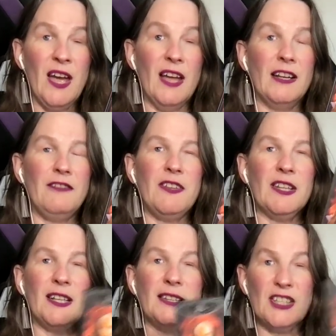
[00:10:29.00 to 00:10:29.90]
And I feel
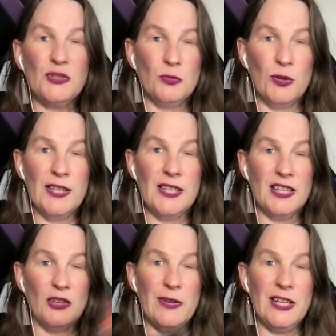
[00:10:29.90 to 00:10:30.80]
like that's one thing
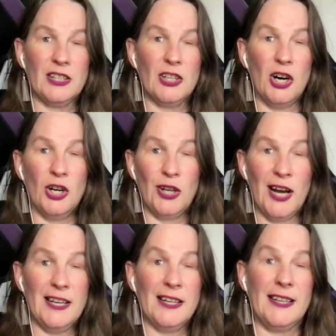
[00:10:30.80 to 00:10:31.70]
that we can all
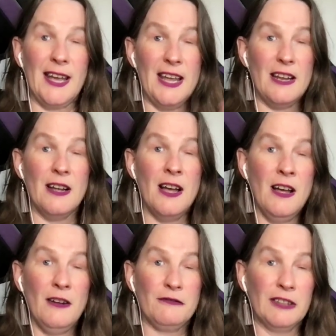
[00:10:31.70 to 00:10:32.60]
kind of gain
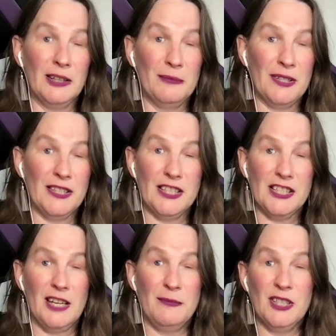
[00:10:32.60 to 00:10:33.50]
from this
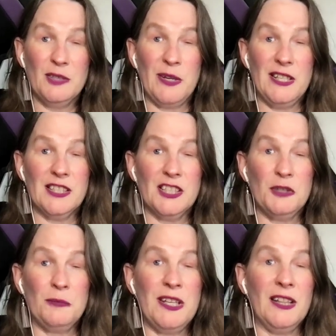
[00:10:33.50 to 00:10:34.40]
time and space, is
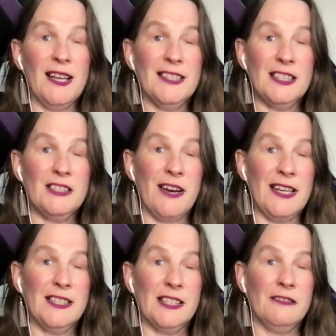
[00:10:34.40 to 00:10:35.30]
to be less
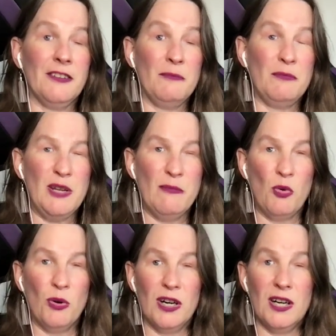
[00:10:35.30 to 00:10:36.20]
divisive and be
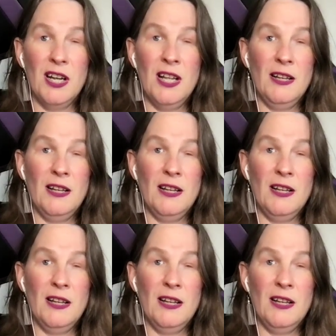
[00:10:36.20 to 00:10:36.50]
more